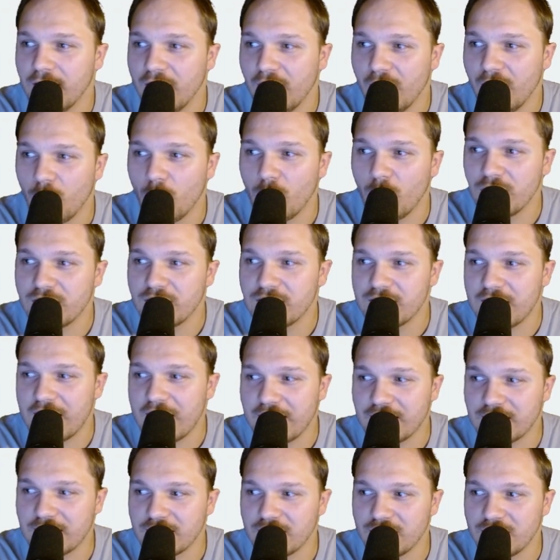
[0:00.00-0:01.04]
And once
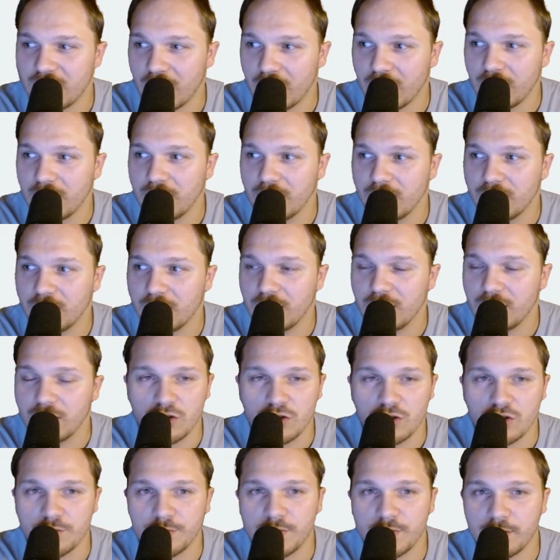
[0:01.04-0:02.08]
that's done, you
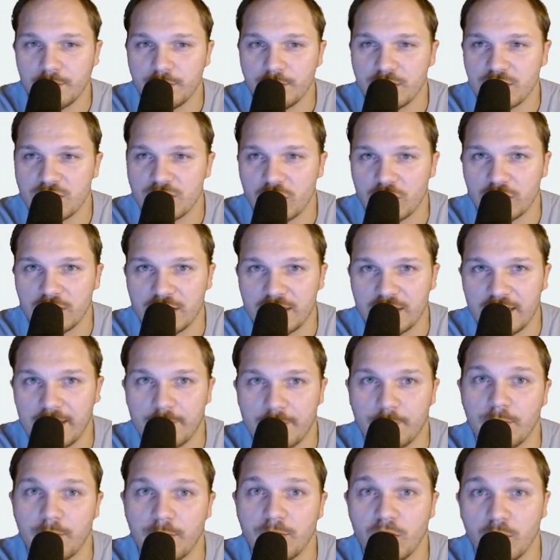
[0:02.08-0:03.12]
should be able to start the
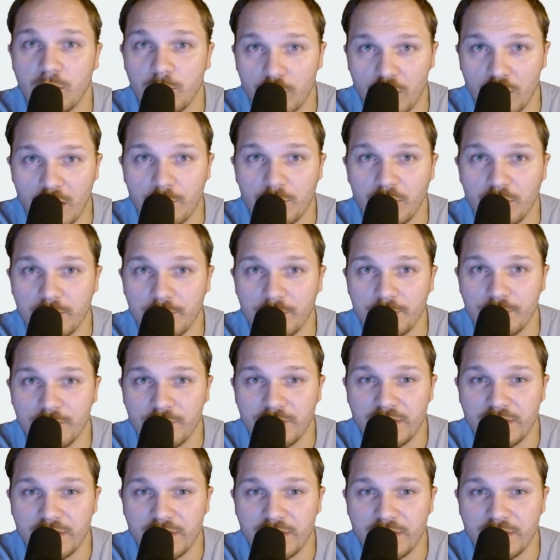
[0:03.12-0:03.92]
game up no problem.